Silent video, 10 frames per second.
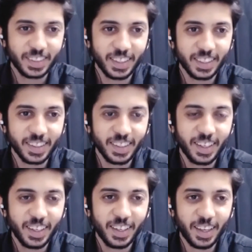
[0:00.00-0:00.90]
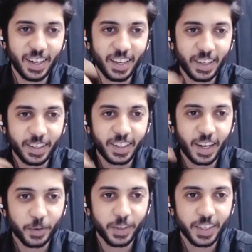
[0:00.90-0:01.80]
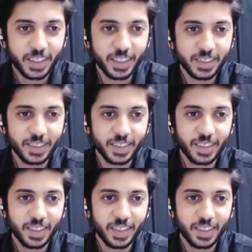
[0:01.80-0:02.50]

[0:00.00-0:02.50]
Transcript: thing, and I encountered this,